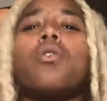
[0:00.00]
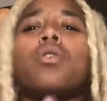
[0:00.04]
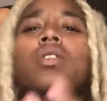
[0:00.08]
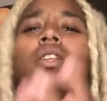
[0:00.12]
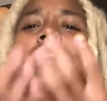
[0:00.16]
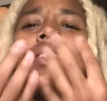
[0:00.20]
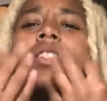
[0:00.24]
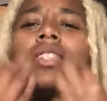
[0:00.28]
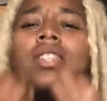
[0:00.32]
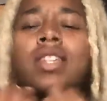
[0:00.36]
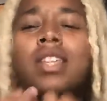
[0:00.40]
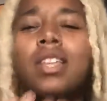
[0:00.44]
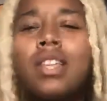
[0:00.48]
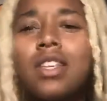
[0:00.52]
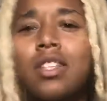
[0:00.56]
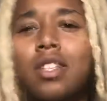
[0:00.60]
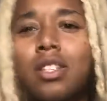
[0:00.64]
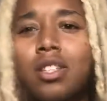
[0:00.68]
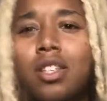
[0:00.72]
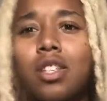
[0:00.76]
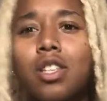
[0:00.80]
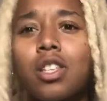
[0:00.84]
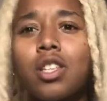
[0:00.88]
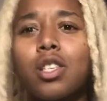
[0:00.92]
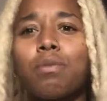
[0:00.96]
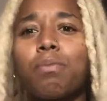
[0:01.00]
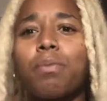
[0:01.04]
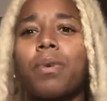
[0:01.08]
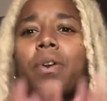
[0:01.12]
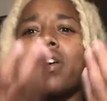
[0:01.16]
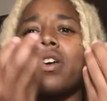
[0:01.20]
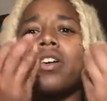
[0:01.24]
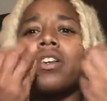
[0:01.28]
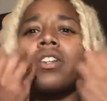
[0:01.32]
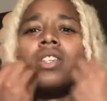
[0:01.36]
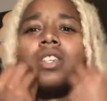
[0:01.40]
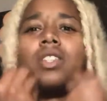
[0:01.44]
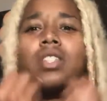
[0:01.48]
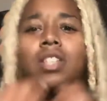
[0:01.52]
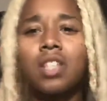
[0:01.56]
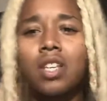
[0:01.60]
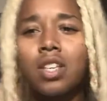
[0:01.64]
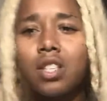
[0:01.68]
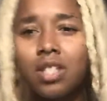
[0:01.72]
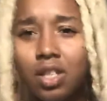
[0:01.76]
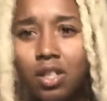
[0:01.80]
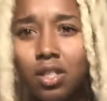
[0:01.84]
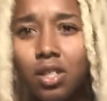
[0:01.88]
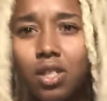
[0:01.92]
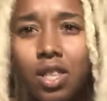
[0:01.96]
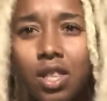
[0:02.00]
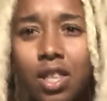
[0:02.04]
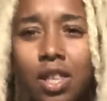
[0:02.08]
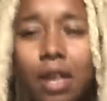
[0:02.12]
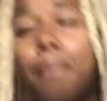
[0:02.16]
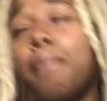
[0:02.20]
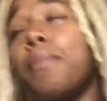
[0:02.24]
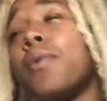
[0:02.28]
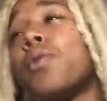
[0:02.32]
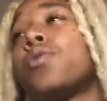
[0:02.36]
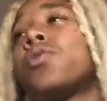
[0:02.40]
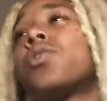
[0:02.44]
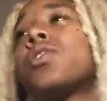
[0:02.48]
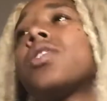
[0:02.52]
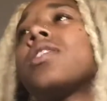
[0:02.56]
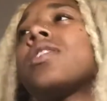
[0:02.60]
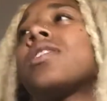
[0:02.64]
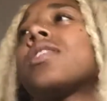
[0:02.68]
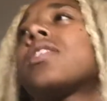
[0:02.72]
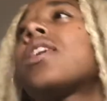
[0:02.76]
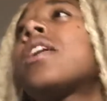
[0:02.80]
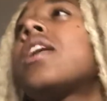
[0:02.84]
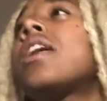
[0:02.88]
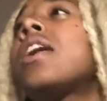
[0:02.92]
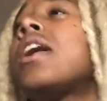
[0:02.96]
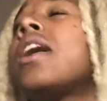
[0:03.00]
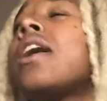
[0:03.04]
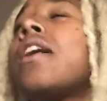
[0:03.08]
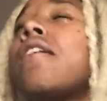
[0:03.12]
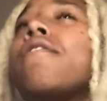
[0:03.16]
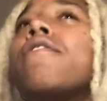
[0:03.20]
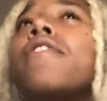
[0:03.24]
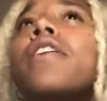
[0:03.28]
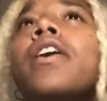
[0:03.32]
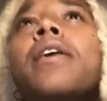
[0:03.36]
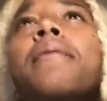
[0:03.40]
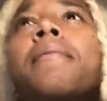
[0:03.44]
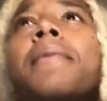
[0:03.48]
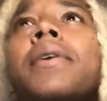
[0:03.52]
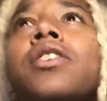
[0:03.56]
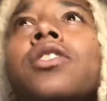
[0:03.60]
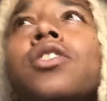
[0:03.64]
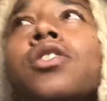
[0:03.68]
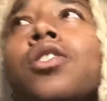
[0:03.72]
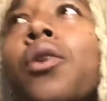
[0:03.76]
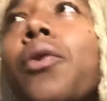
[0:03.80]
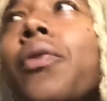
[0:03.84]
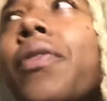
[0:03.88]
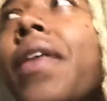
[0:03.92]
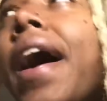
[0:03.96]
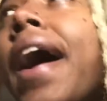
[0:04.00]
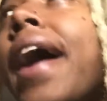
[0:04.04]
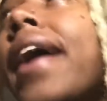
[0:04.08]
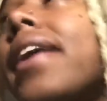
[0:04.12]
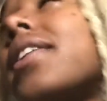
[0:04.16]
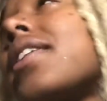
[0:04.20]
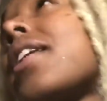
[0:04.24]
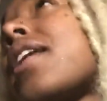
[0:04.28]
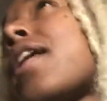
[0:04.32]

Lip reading: and sees into the spirit and sees into the emotions. Very much so that.